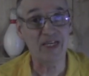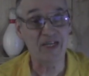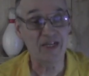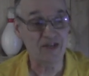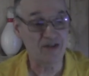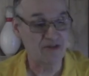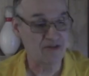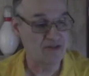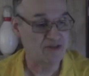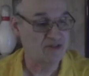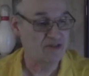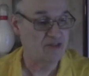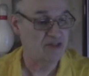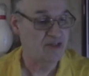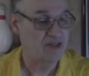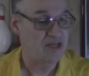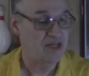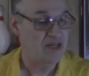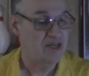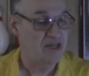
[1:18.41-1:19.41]
years,
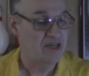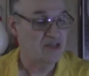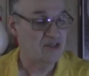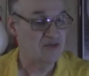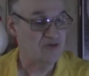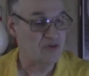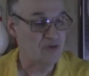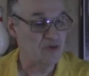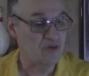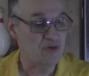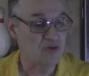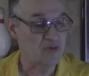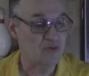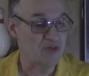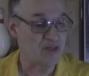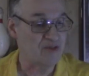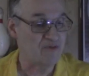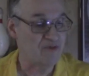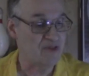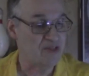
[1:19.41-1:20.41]
strolls
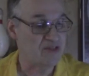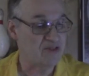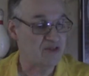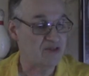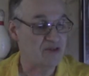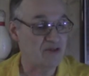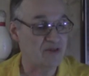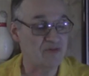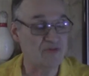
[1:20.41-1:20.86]
with a visitor